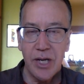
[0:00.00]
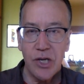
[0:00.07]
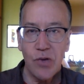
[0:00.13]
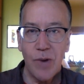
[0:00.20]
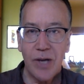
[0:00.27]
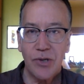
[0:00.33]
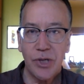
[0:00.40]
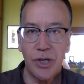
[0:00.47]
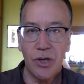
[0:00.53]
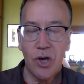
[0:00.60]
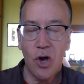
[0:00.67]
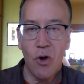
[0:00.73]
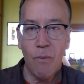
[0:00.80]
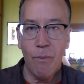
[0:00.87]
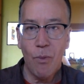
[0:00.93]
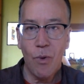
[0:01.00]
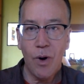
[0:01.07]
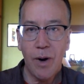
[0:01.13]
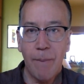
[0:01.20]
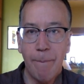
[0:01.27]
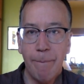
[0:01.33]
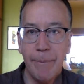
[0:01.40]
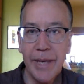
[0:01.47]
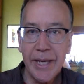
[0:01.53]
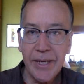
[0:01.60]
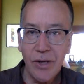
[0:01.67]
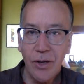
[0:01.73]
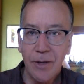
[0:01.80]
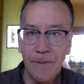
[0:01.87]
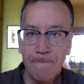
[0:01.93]
you actually go more
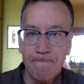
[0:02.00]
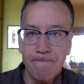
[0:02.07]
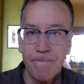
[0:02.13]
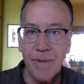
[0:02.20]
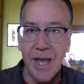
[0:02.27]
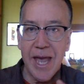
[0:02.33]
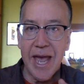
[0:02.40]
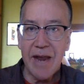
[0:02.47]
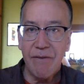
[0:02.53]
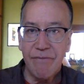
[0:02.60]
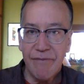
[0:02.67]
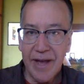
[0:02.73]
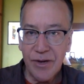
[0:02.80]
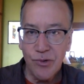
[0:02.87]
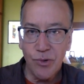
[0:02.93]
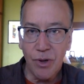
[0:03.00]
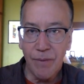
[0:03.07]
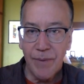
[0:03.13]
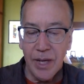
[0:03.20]
medial and ventral.